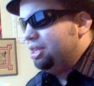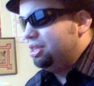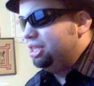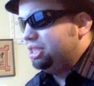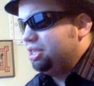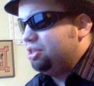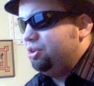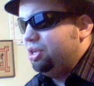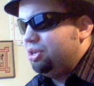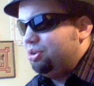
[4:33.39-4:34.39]
The list
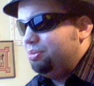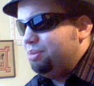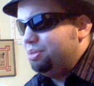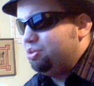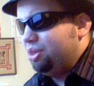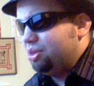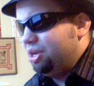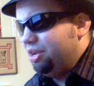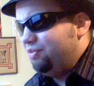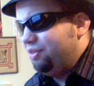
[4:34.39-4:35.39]
included all men between
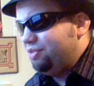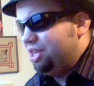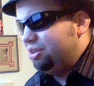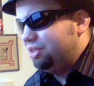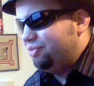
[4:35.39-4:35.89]
30 and 50 years